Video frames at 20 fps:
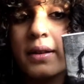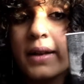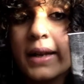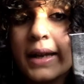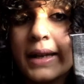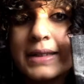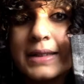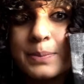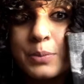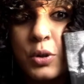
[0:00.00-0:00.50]

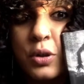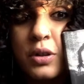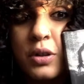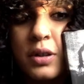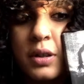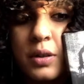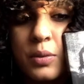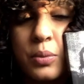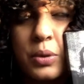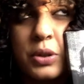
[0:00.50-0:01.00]
Next book,
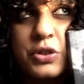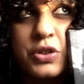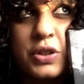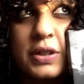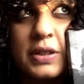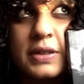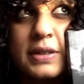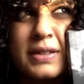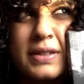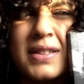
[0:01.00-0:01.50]
which
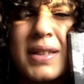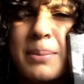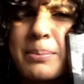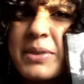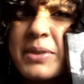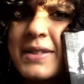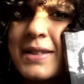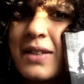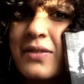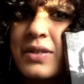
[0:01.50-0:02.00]
is
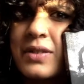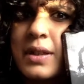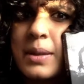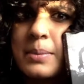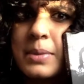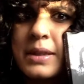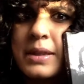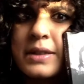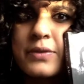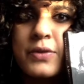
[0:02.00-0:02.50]
number 7, I
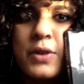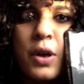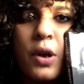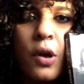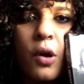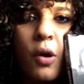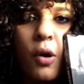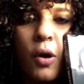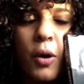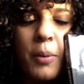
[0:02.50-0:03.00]
believe,
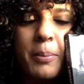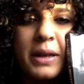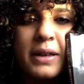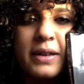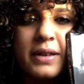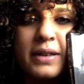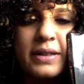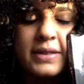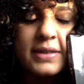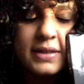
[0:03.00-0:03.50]
on my
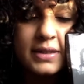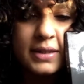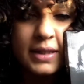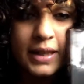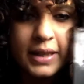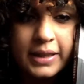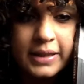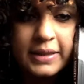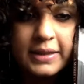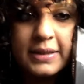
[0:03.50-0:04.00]
list
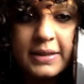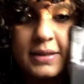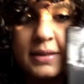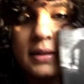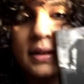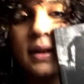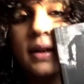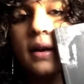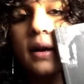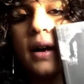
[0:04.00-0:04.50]

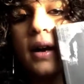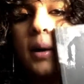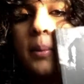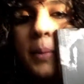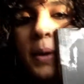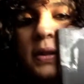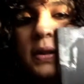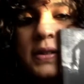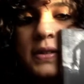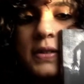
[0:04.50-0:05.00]
is A
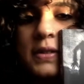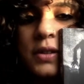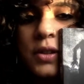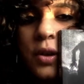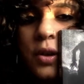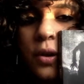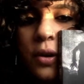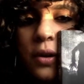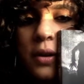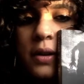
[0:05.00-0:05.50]
Monster
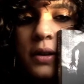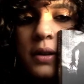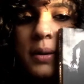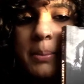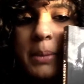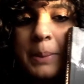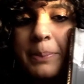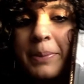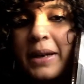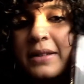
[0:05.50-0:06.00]
Call
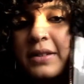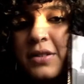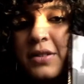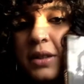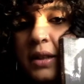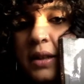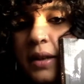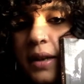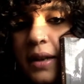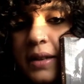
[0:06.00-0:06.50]
by
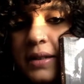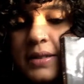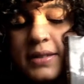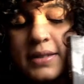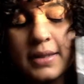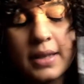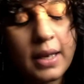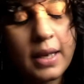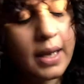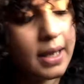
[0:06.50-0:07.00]
Patrick
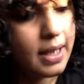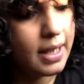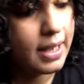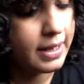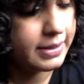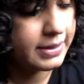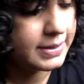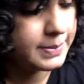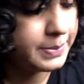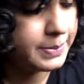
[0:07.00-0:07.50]
Ness,
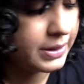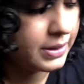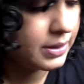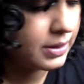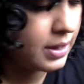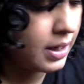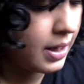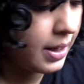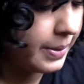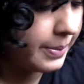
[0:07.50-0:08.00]
and it's
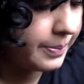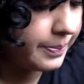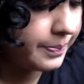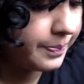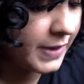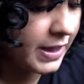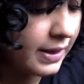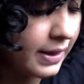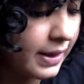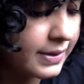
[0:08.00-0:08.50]
been
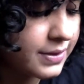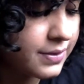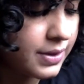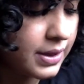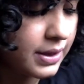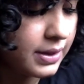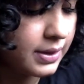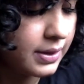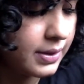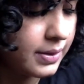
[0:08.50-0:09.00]

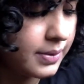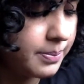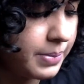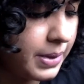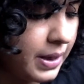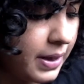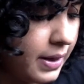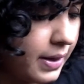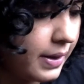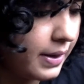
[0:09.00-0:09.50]
illustrated
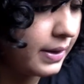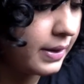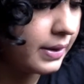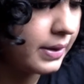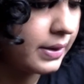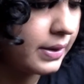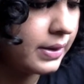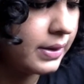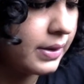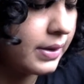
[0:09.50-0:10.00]

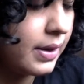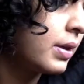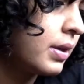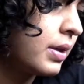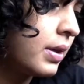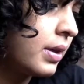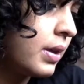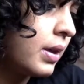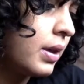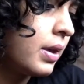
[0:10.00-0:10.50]
by
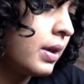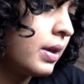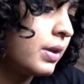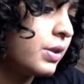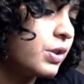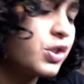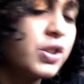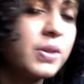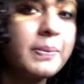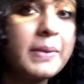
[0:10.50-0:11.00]

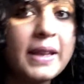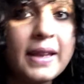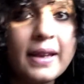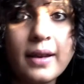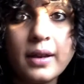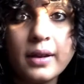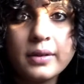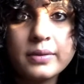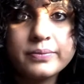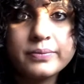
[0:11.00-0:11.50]
Jim
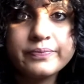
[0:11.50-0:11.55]
Kay.